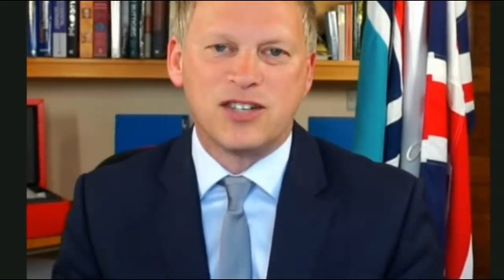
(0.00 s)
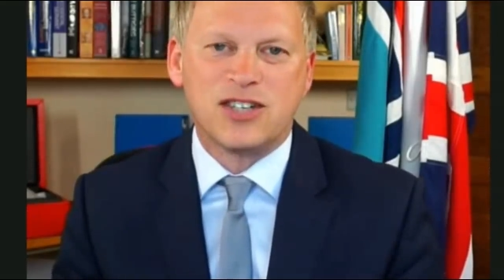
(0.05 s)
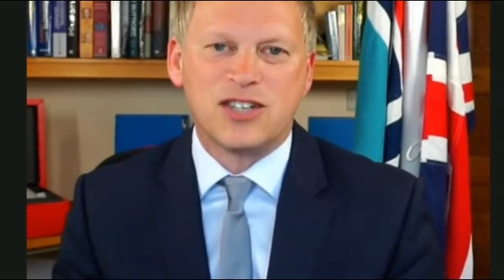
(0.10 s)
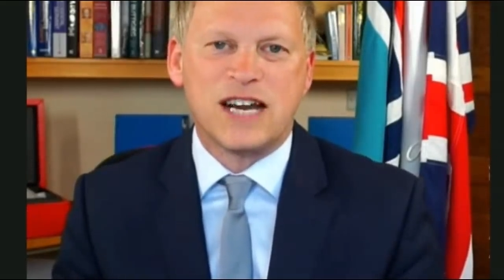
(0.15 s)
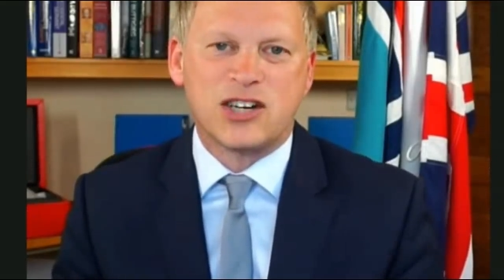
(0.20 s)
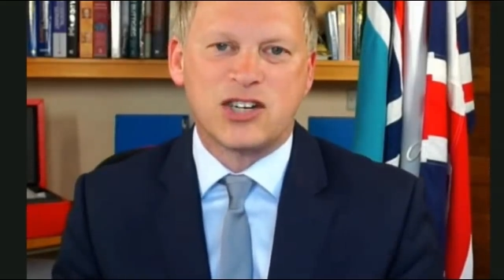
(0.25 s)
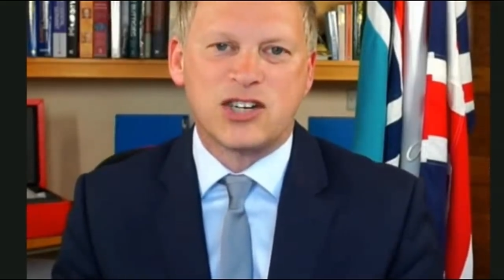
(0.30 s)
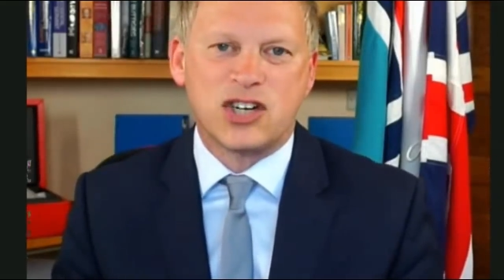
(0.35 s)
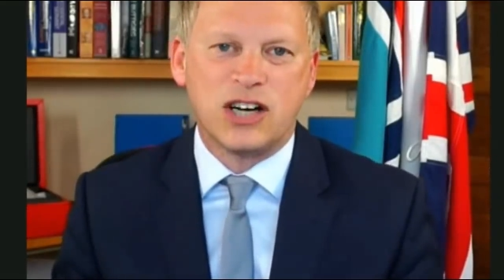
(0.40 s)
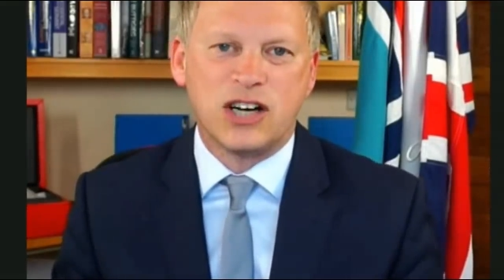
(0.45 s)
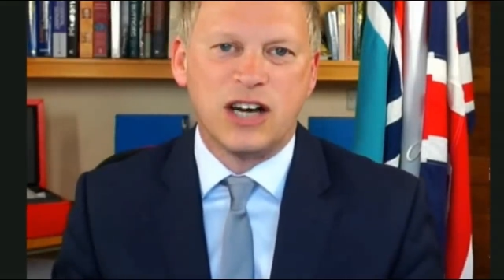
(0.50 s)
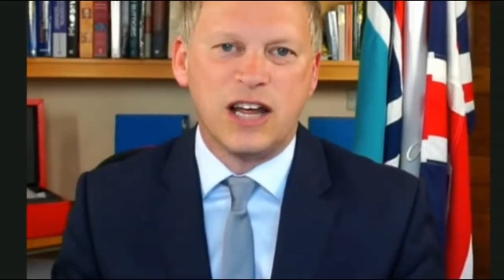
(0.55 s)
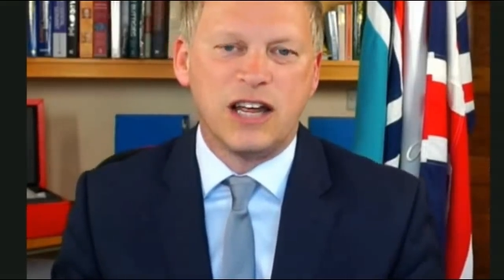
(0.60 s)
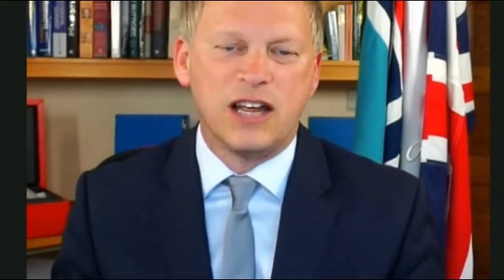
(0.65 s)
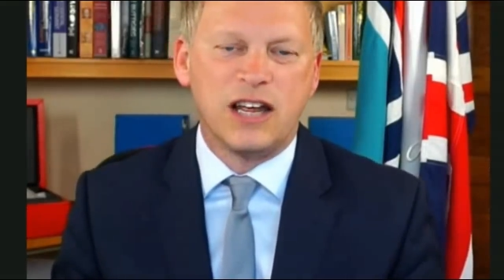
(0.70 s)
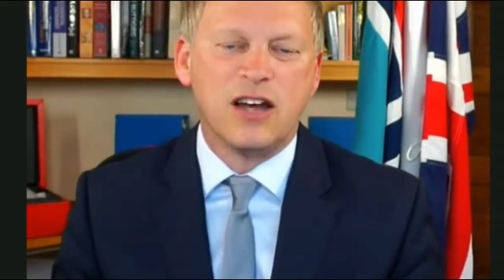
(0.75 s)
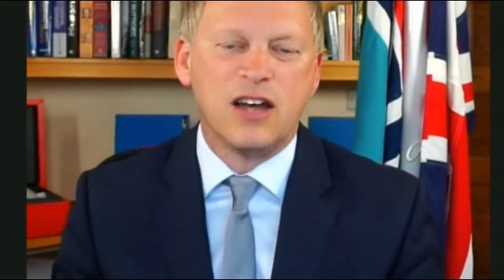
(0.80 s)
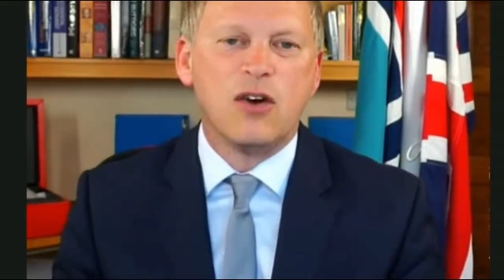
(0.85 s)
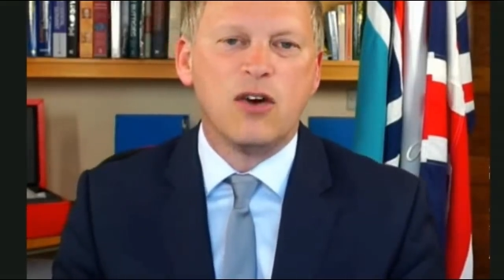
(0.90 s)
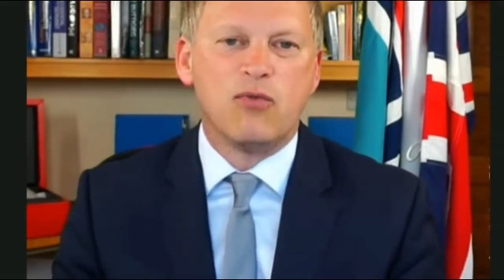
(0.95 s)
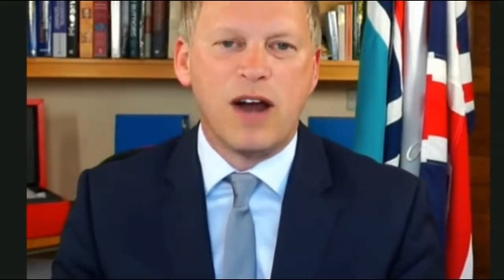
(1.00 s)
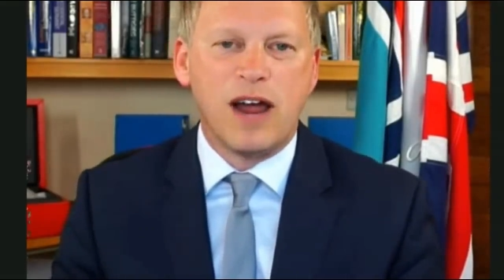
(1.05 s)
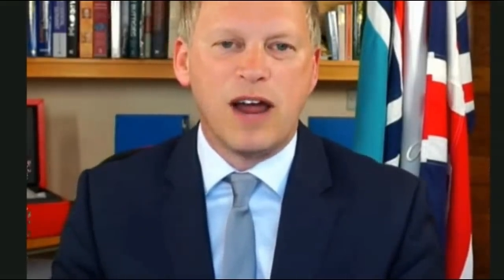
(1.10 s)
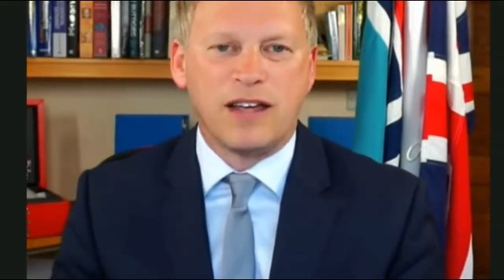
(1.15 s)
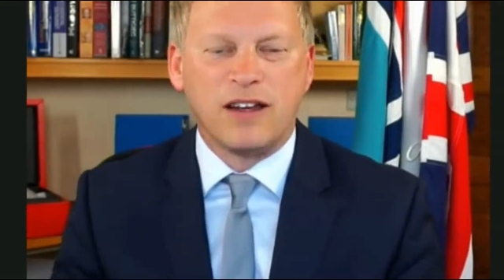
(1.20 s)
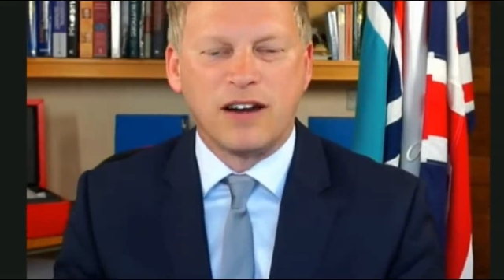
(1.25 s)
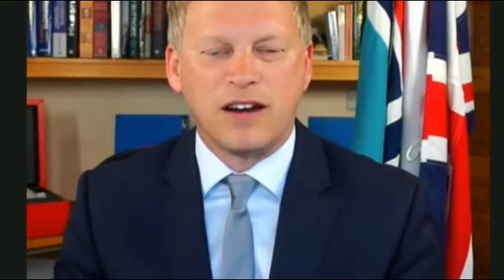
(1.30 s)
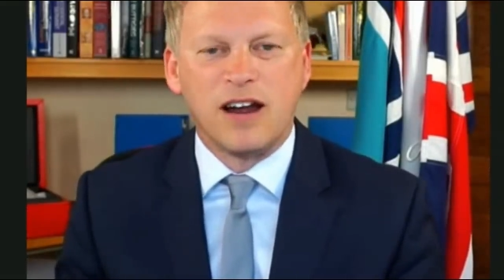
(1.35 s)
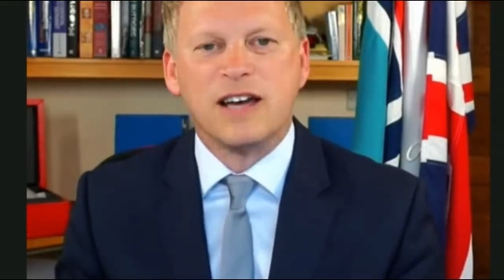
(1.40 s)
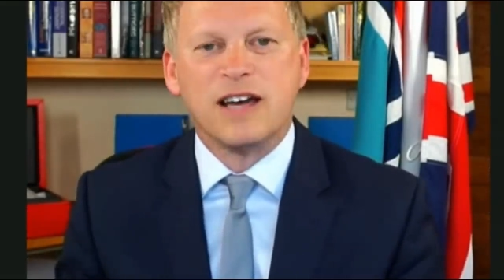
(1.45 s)
internationally
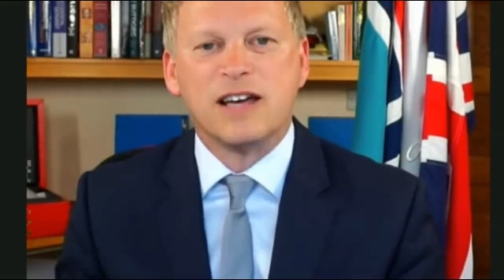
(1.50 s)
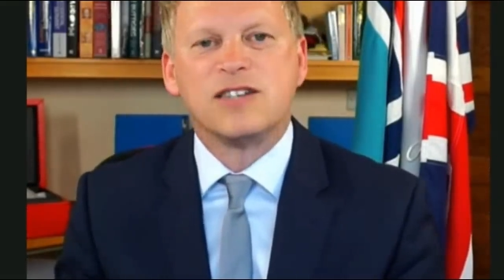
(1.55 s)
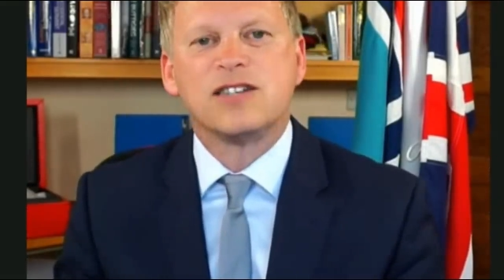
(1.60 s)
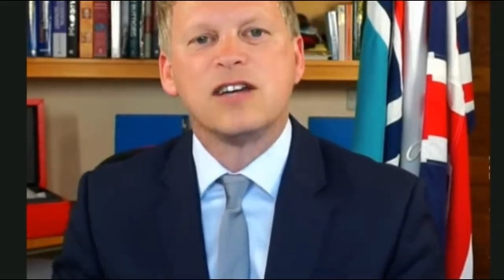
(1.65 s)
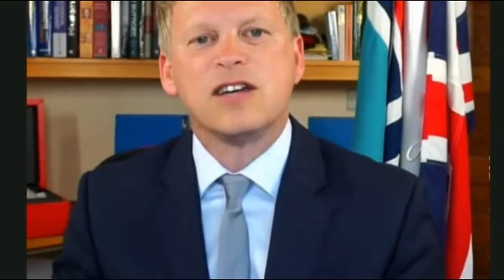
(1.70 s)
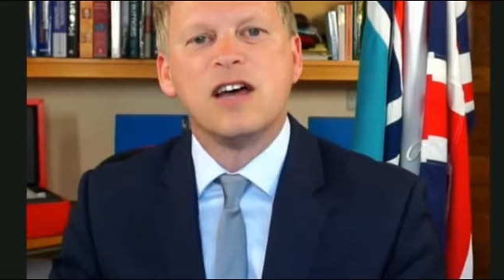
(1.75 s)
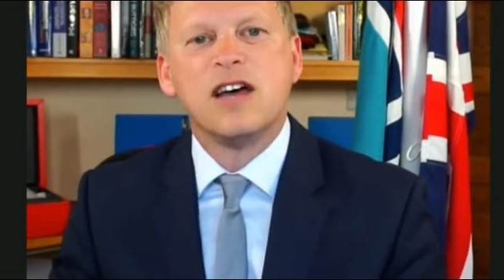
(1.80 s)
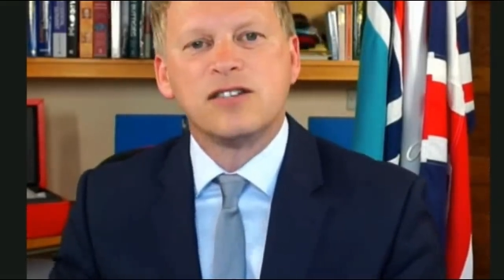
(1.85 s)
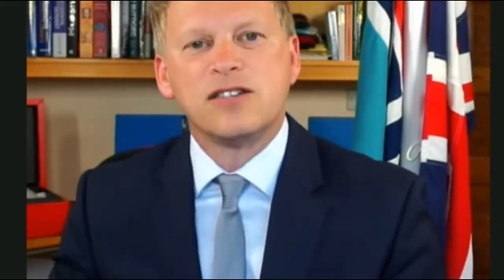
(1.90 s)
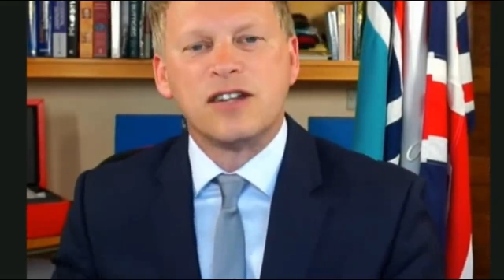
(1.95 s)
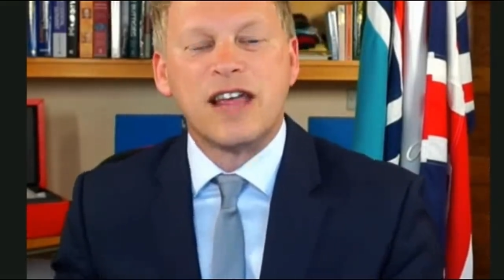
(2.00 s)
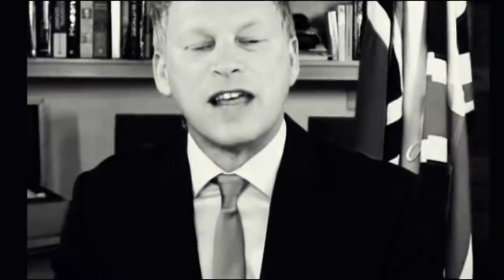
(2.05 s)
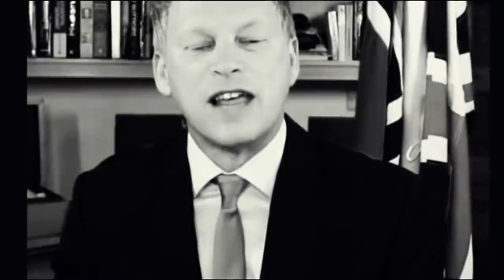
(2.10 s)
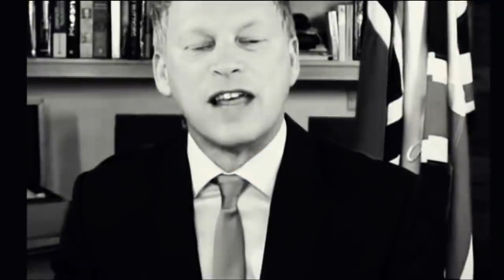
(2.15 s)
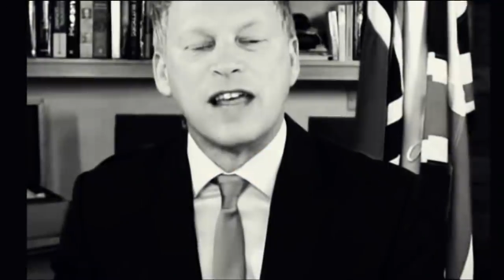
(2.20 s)
recognised.